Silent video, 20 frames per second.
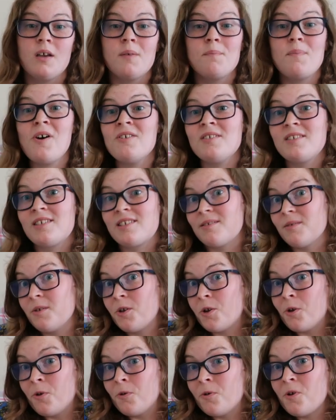But
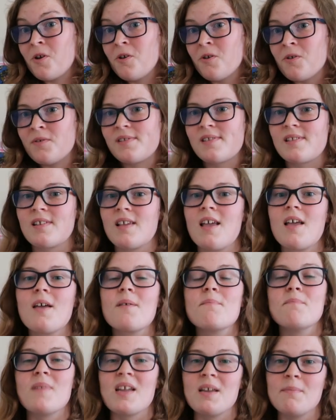who knows,
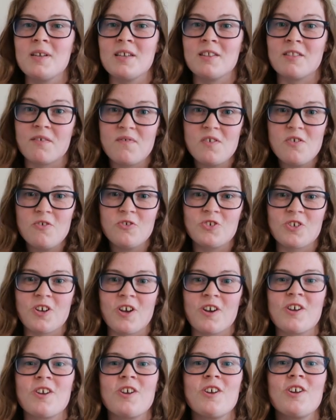maybe in the future,